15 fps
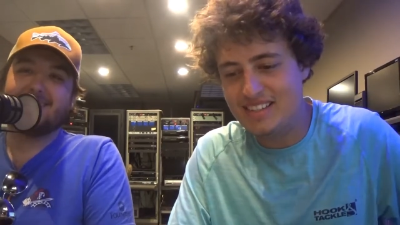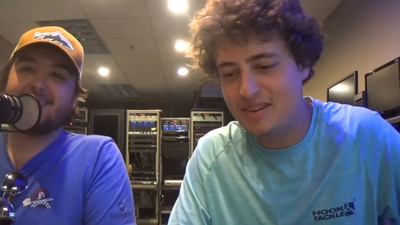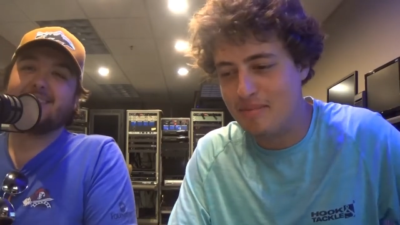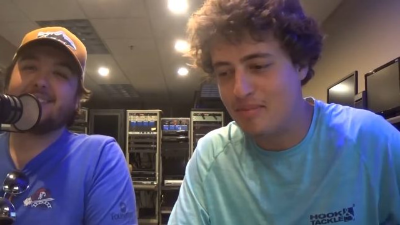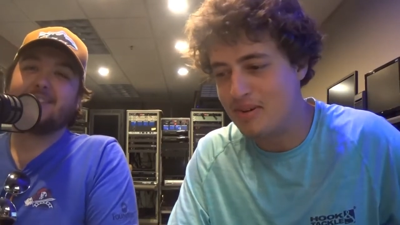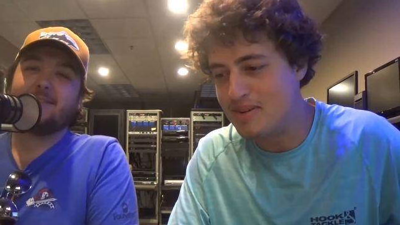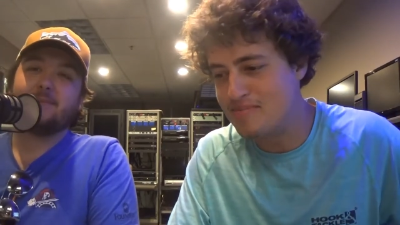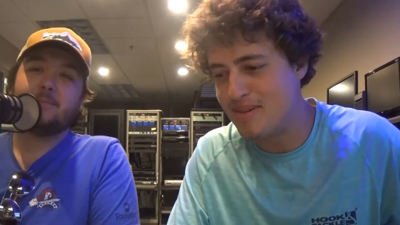Speaker 1: to
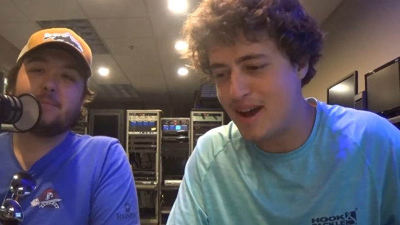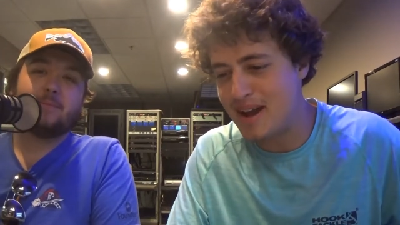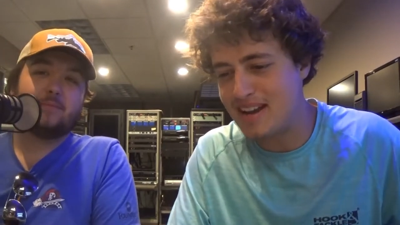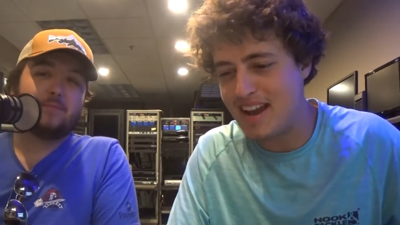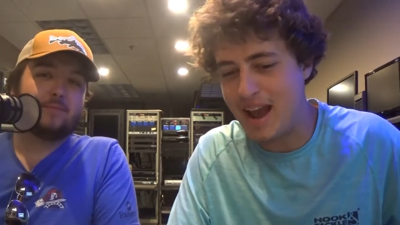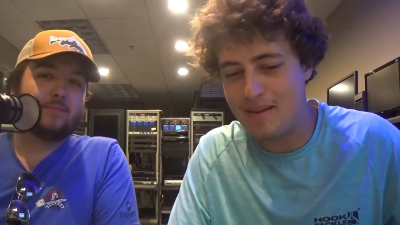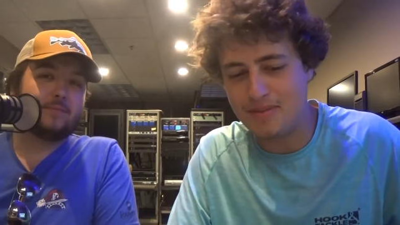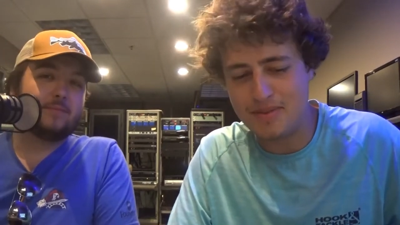bring back
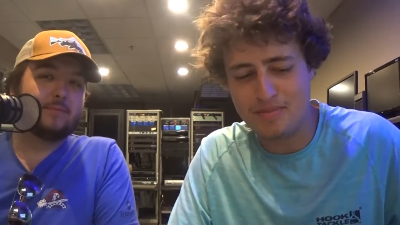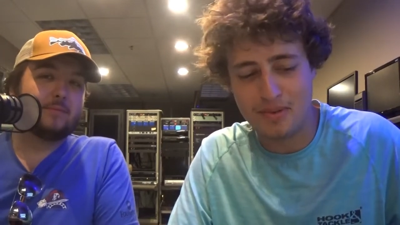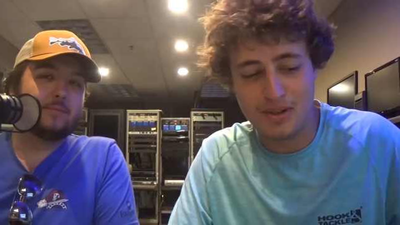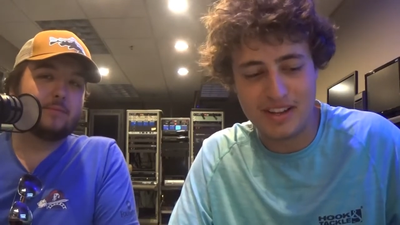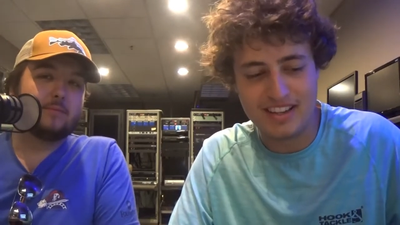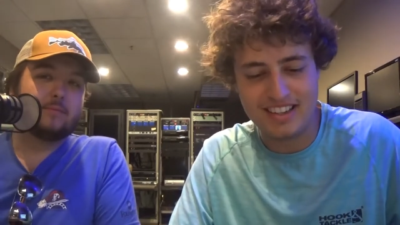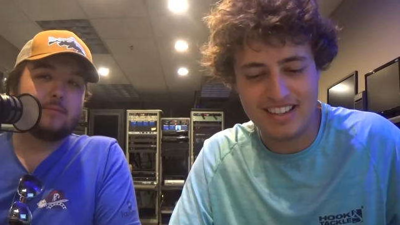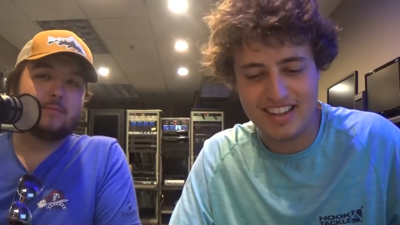Captain
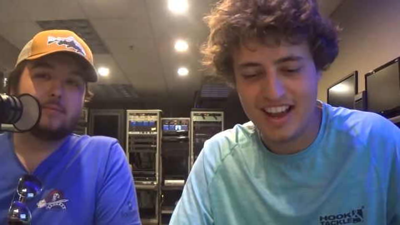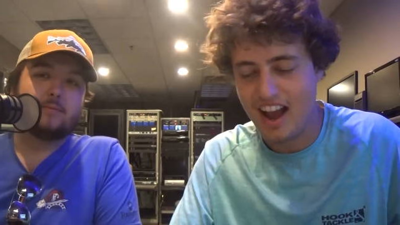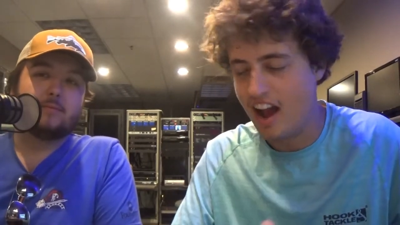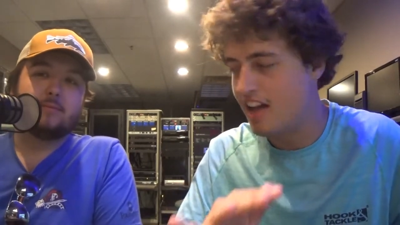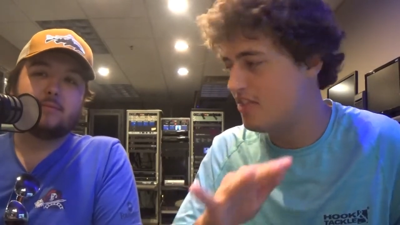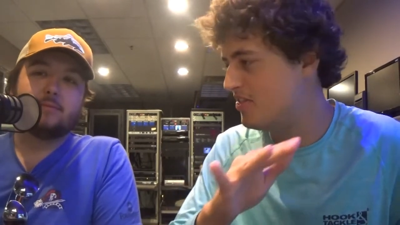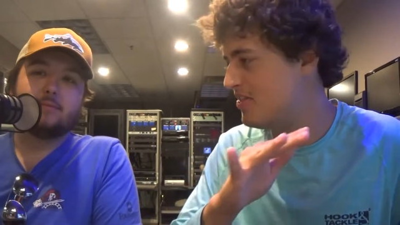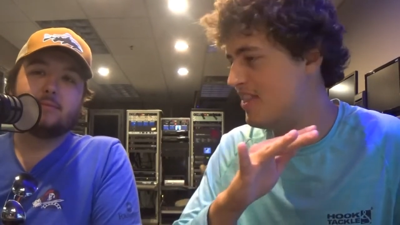Planet,
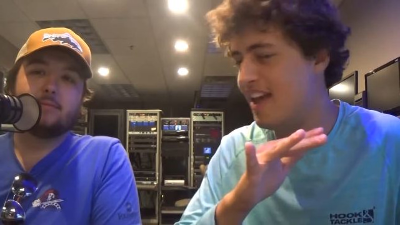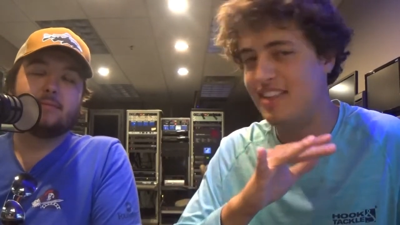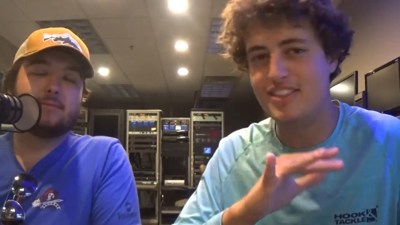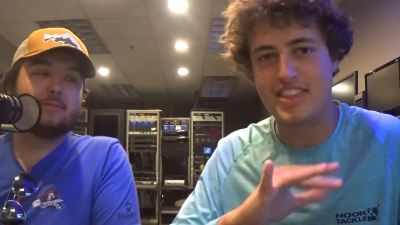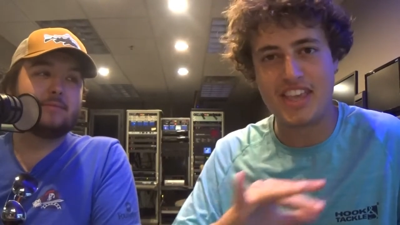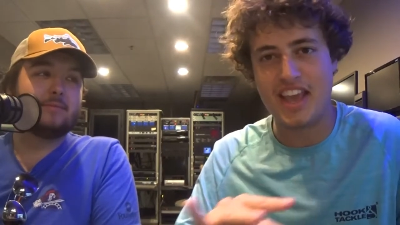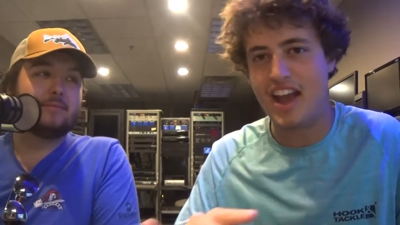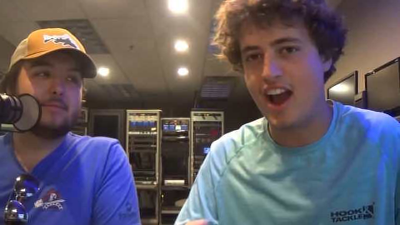
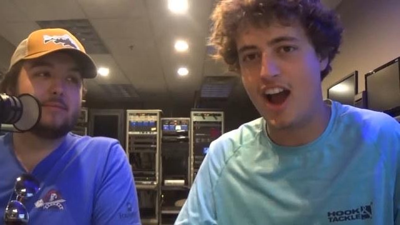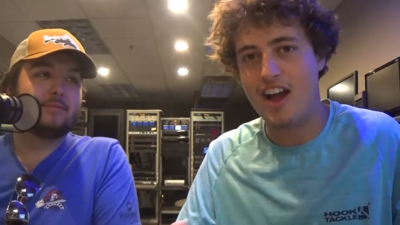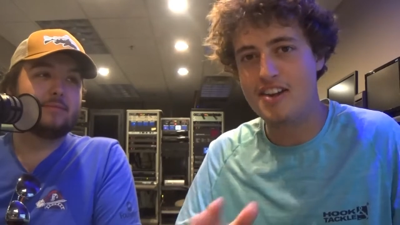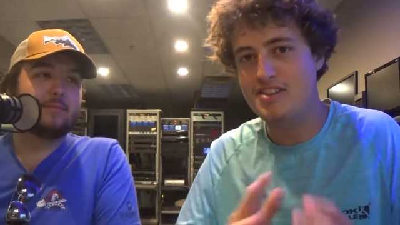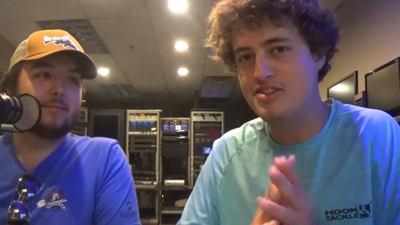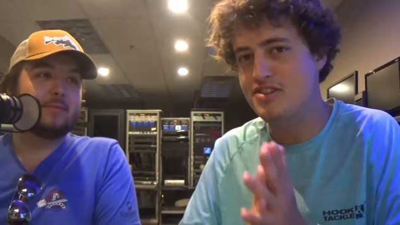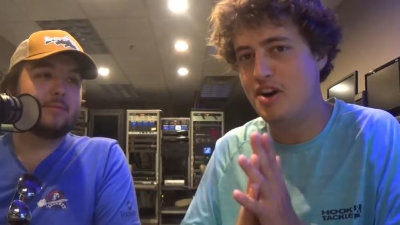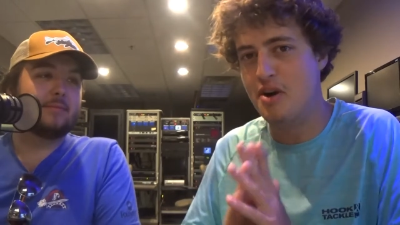
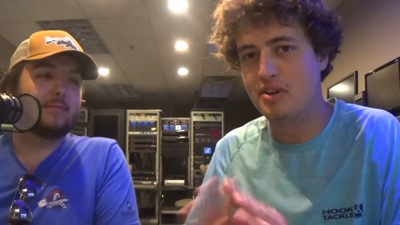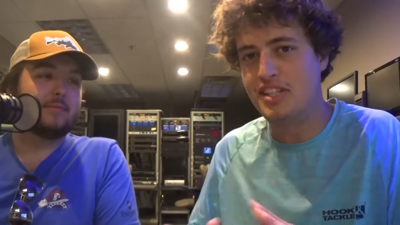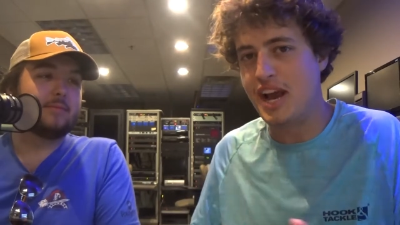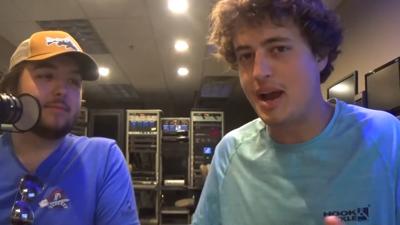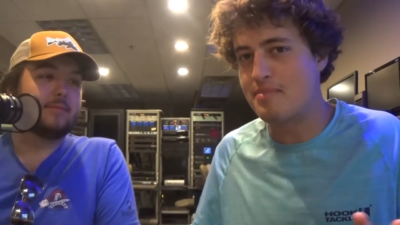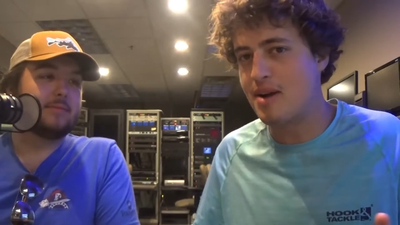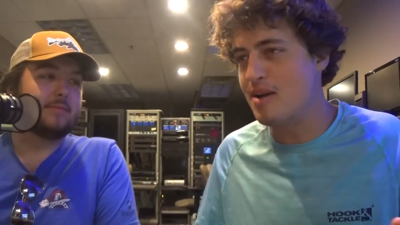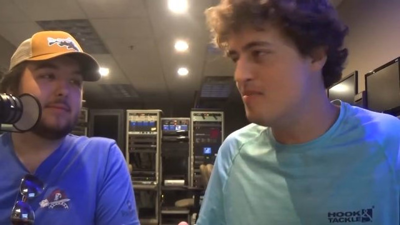no
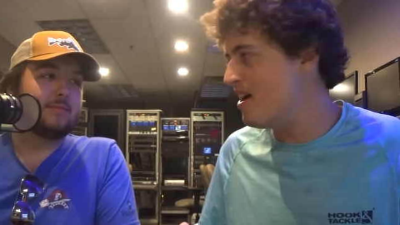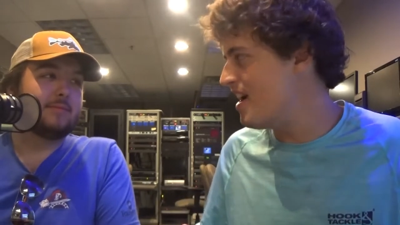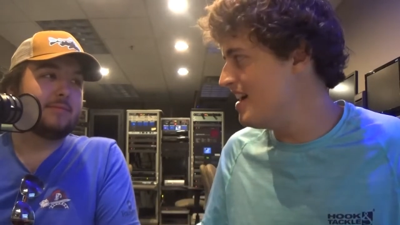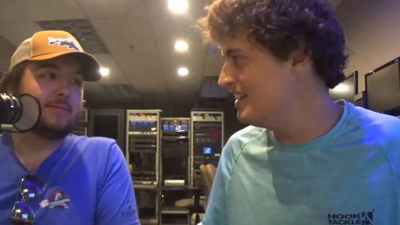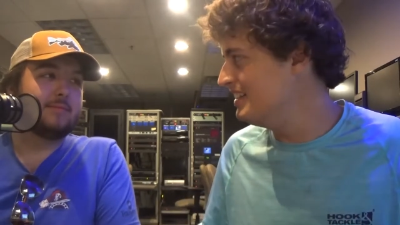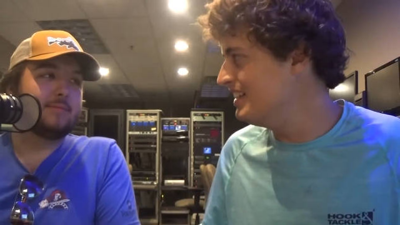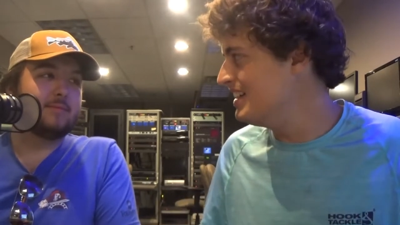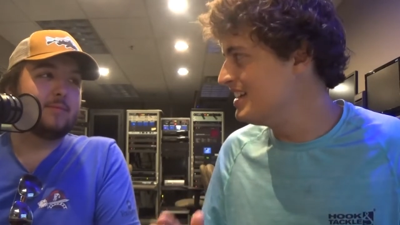doubt in my
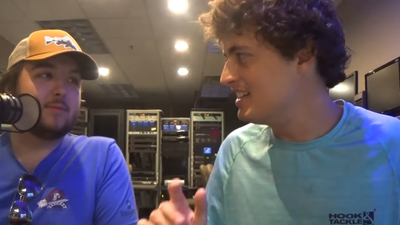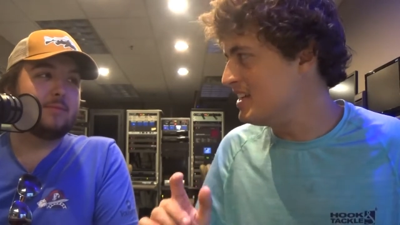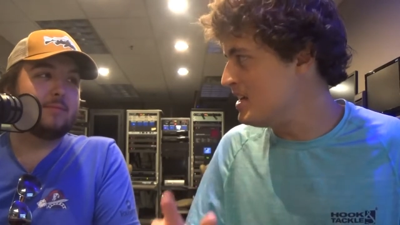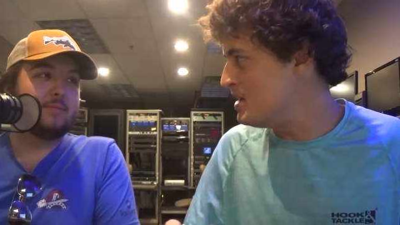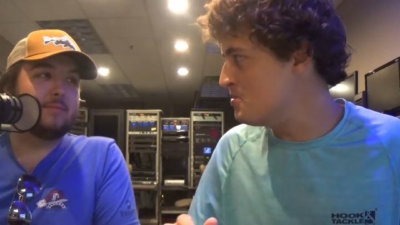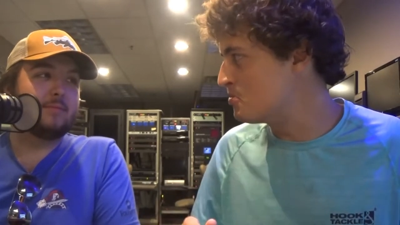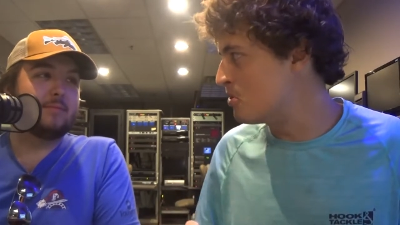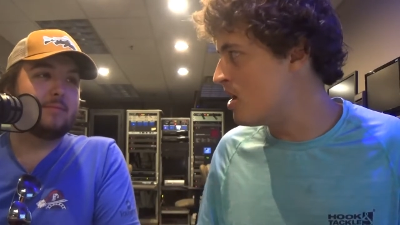mind,
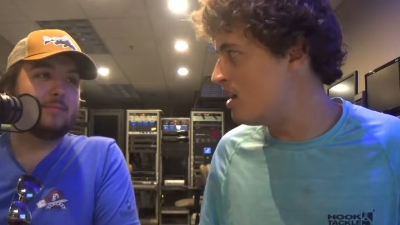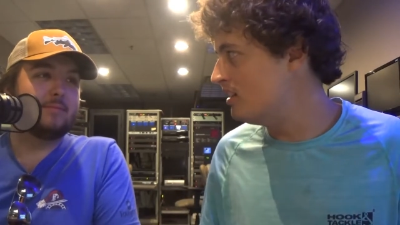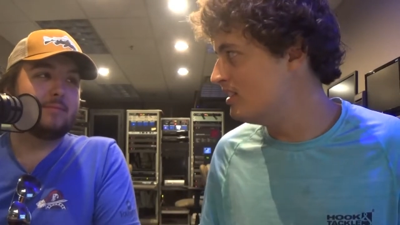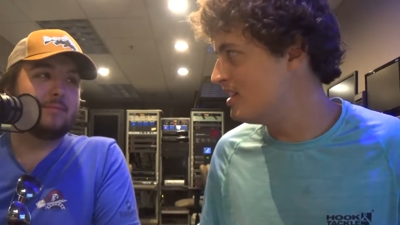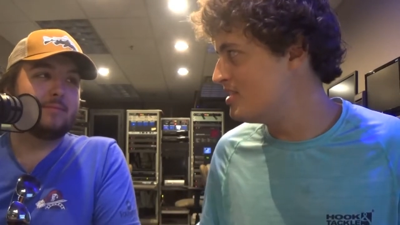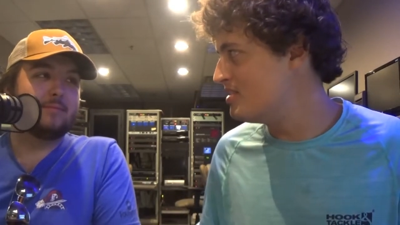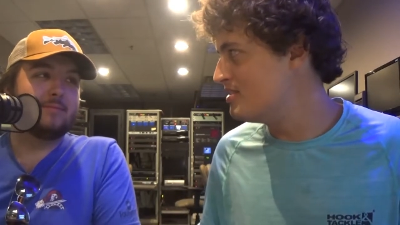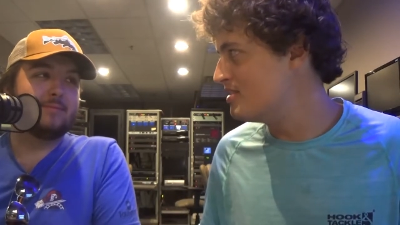keep Brock
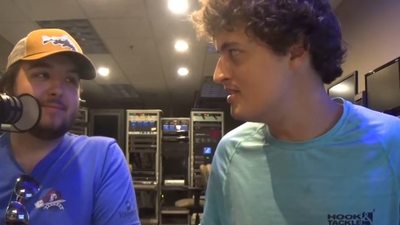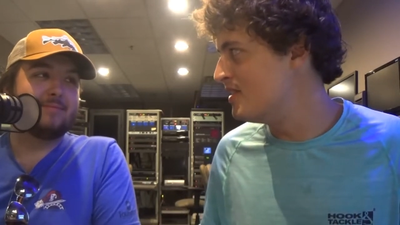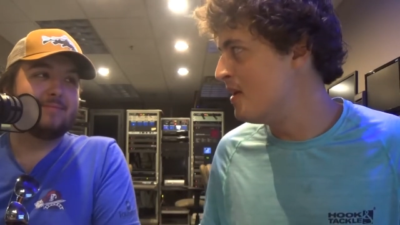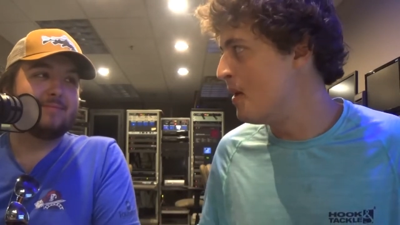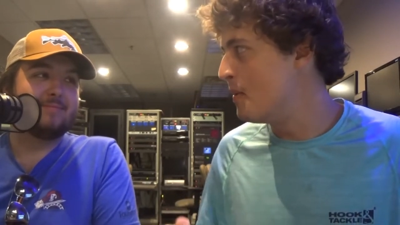Lesnar,